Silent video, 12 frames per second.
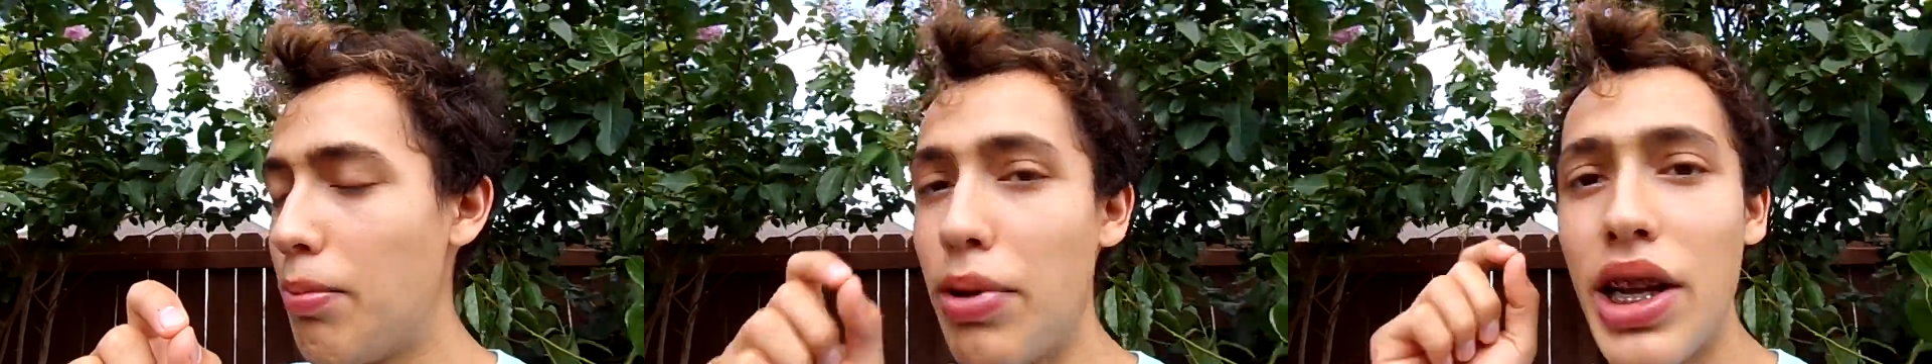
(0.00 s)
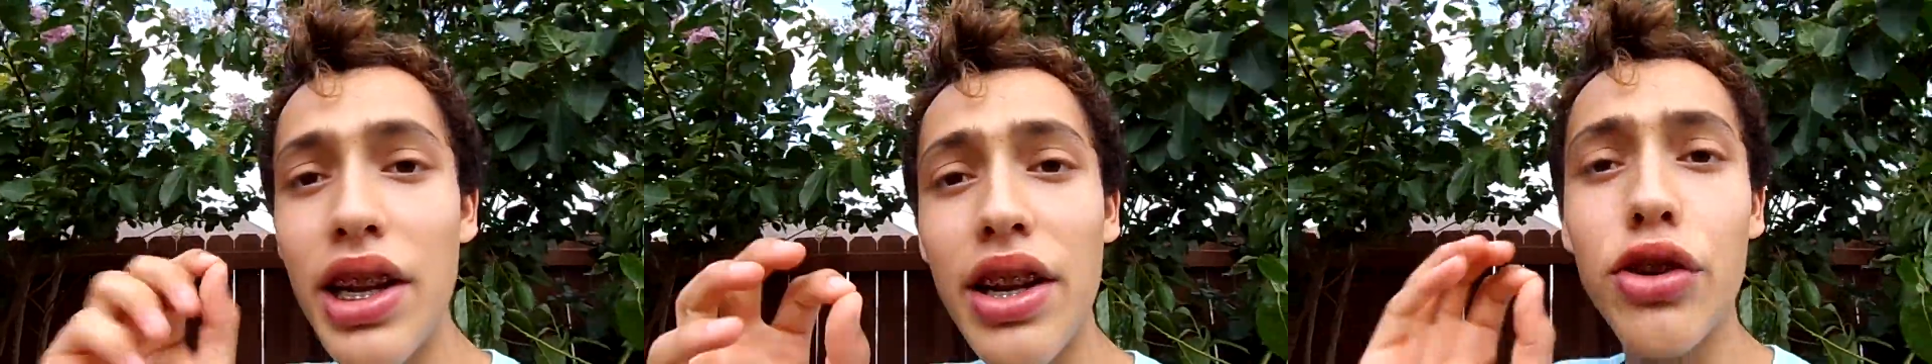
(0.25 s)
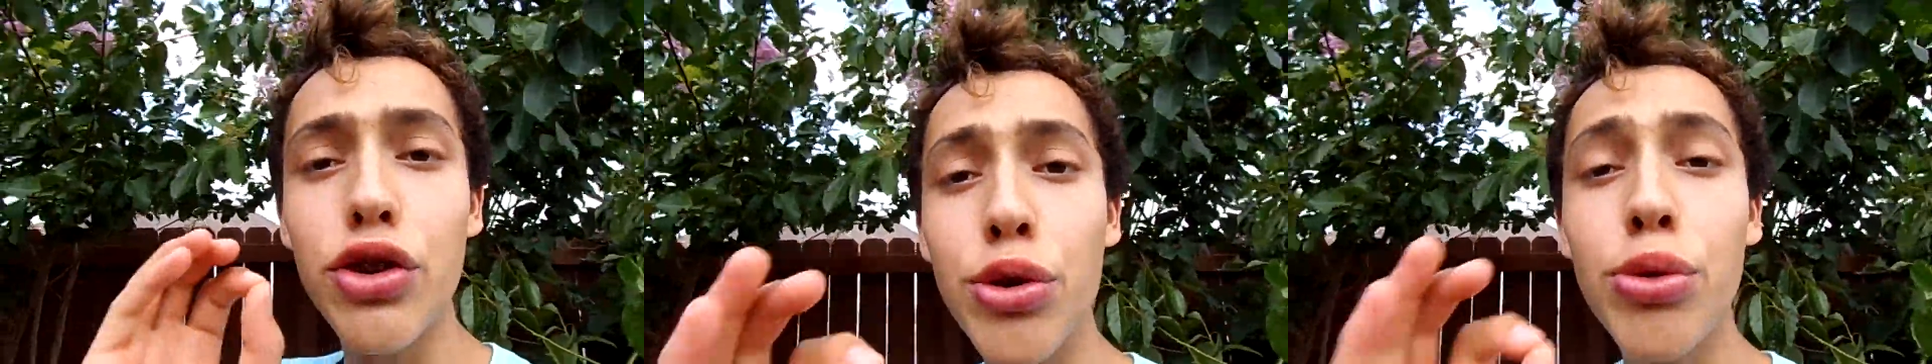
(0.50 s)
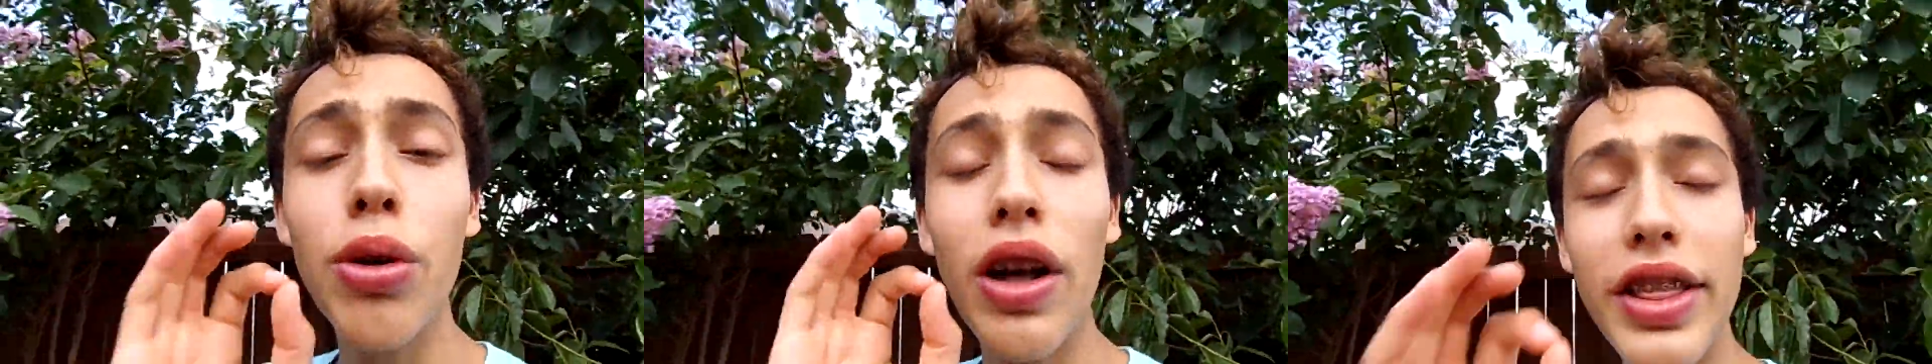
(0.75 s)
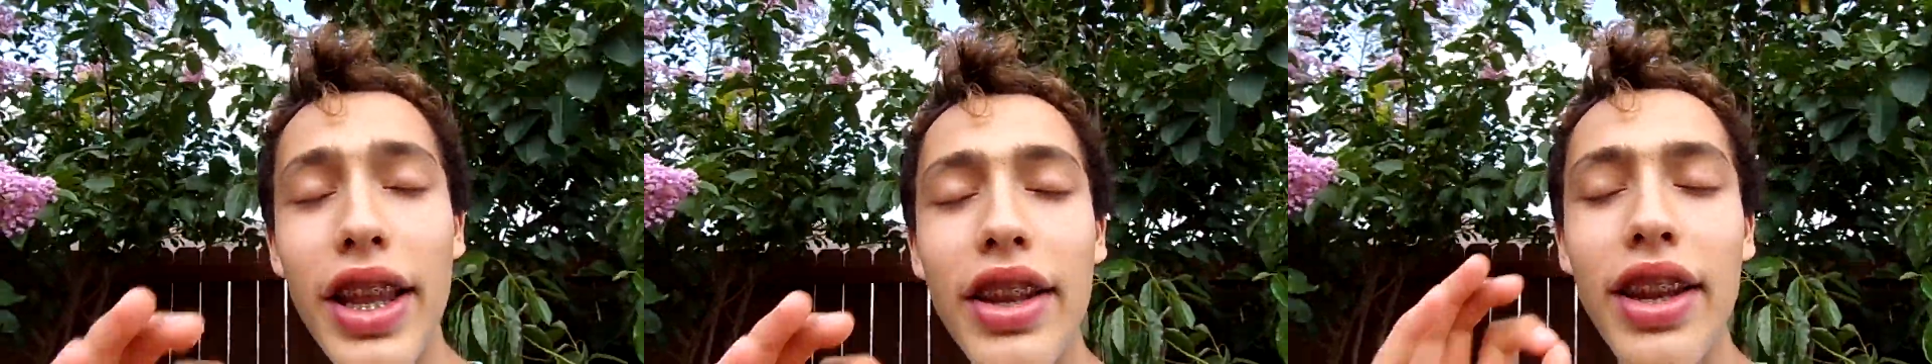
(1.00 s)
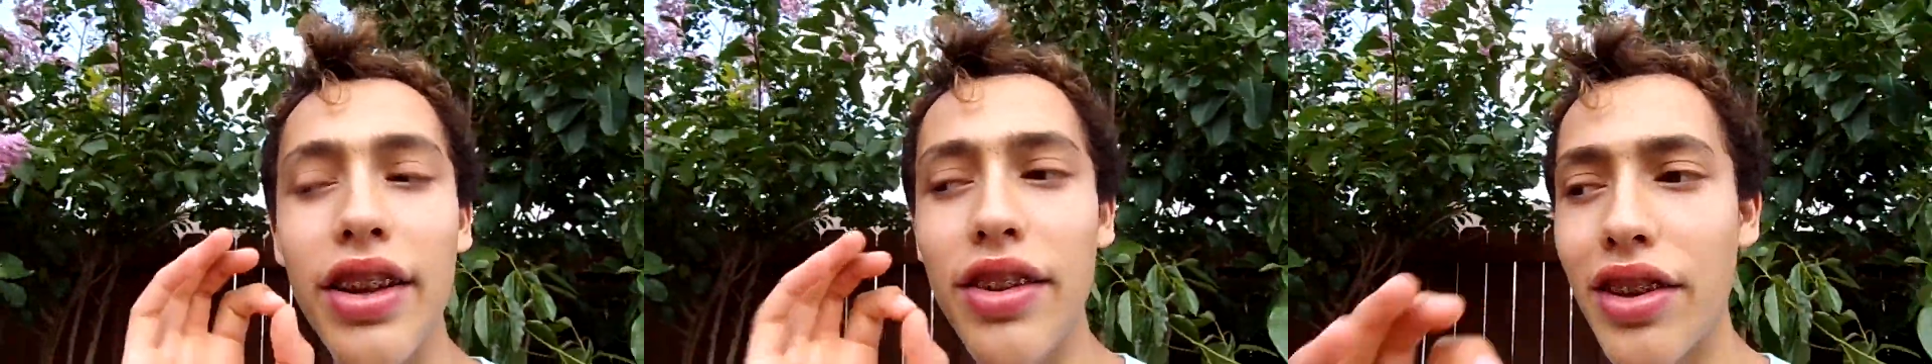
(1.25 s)
being its true
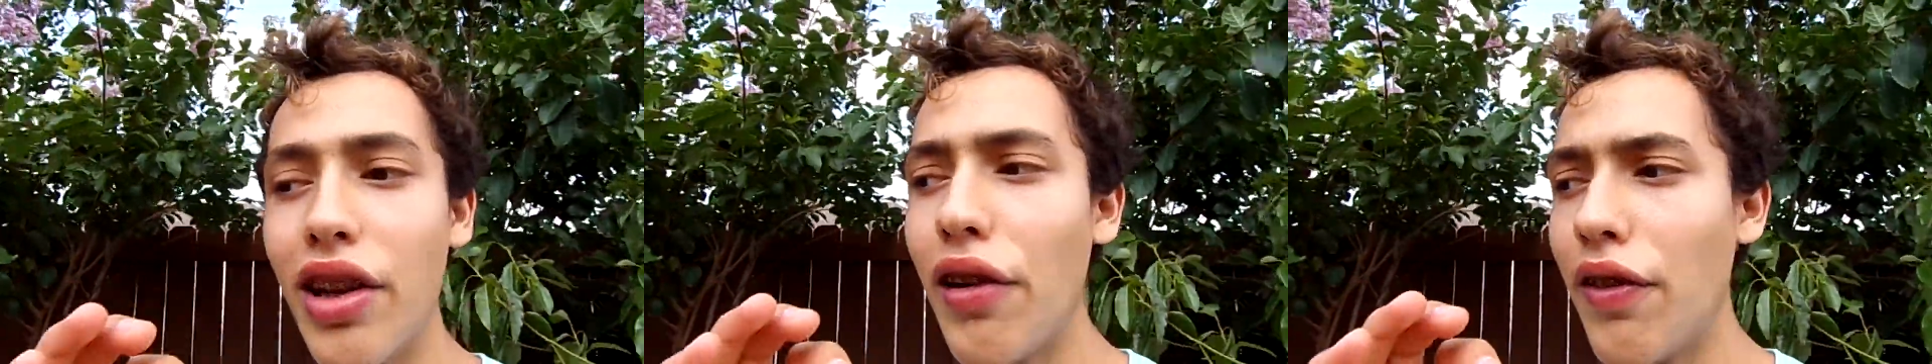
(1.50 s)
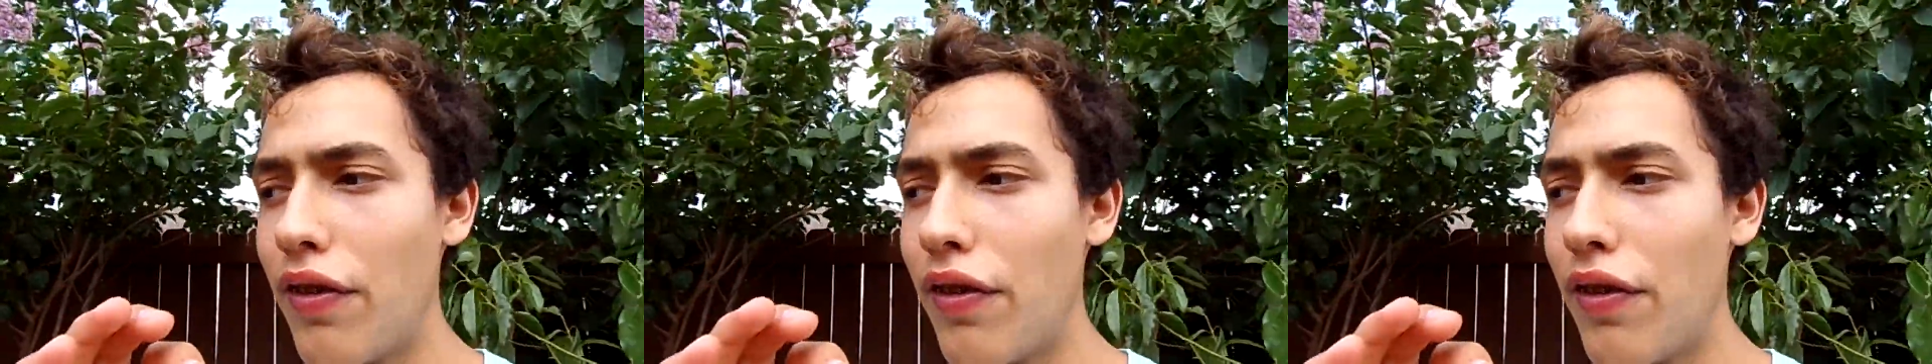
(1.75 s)
authentic self,